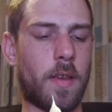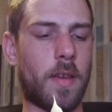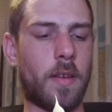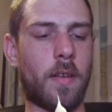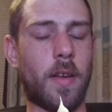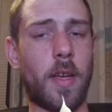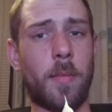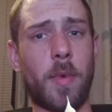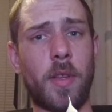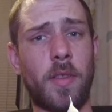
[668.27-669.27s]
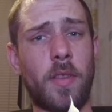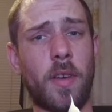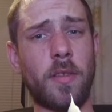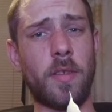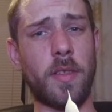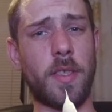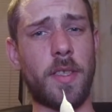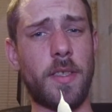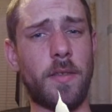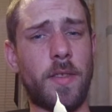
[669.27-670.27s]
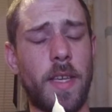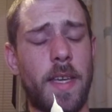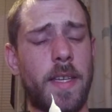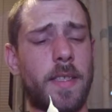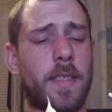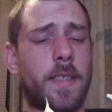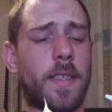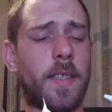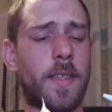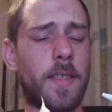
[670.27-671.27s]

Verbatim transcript: And I am not gonna shield this.